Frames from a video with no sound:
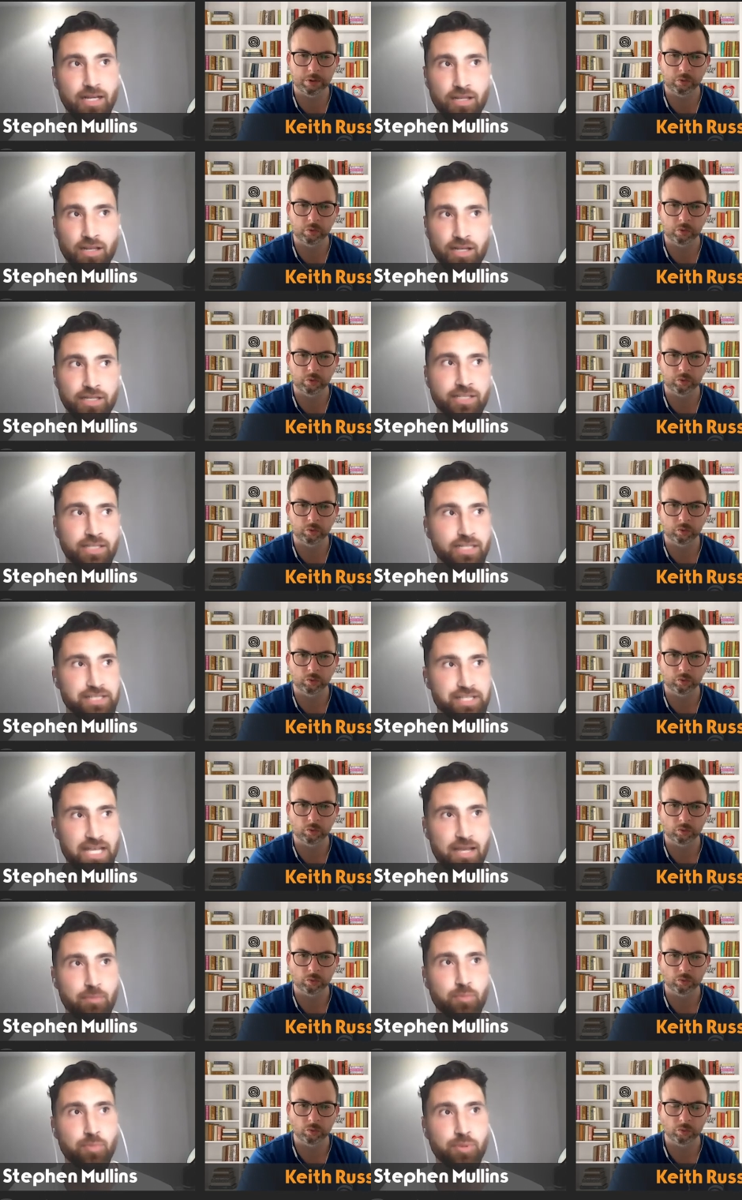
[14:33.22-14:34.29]
Speaker 1: lot of things
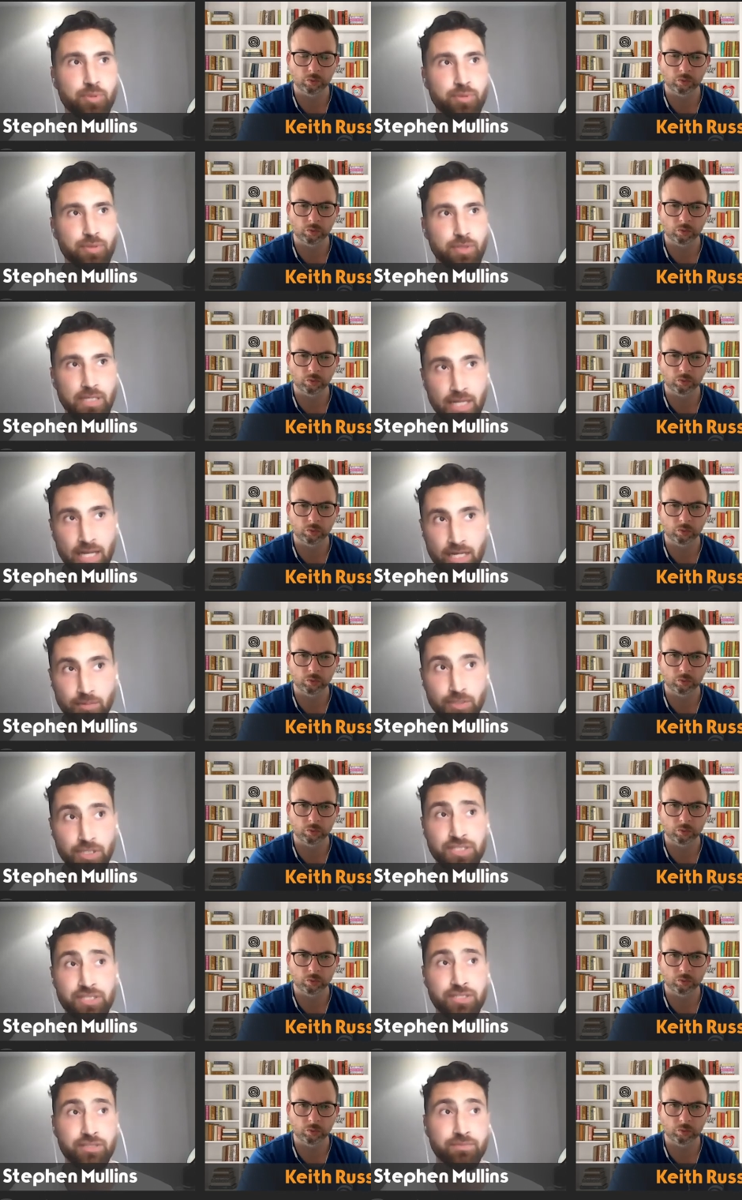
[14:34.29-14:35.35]
hemp,
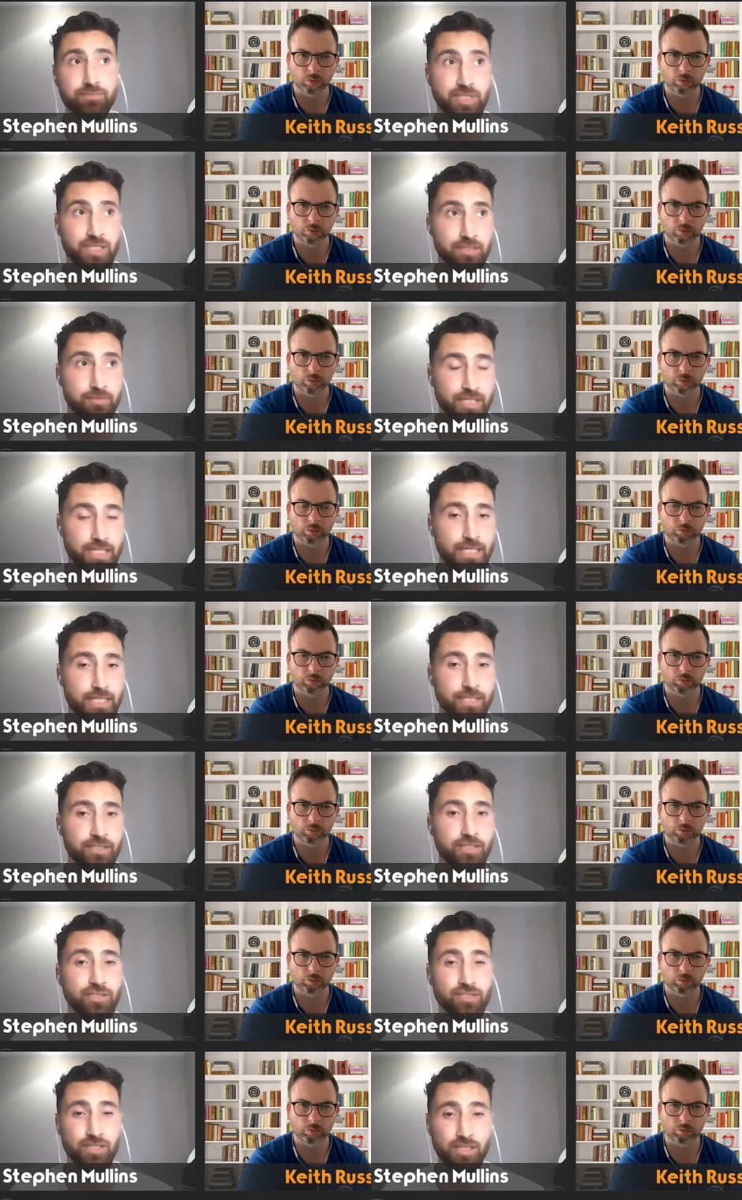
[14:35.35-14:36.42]
cannabis, CBD.
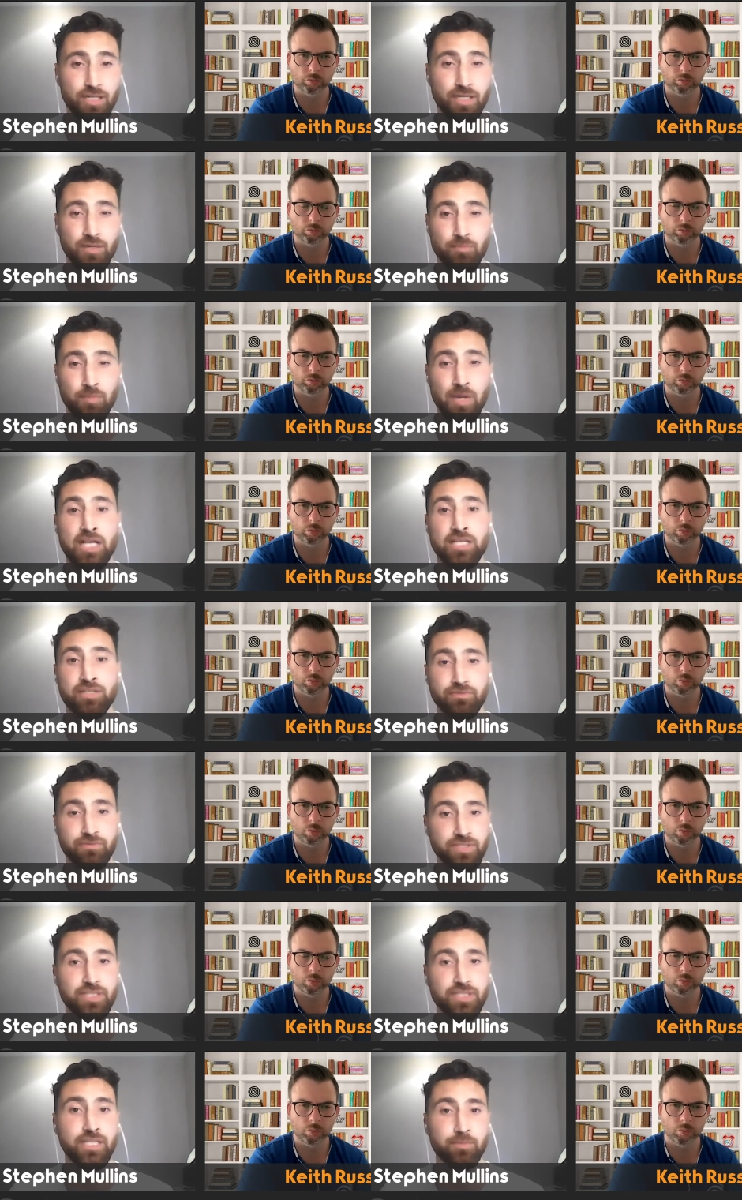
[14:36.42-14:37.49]
There's a massive
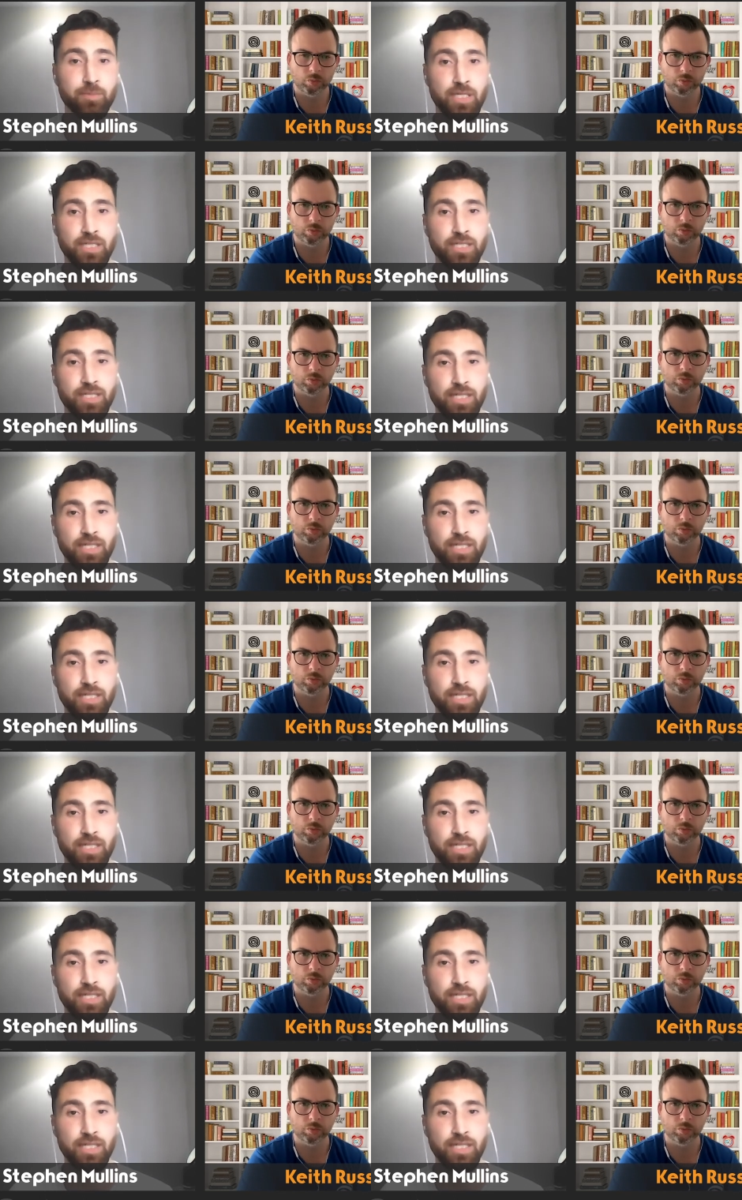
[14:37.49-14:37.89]
stigma.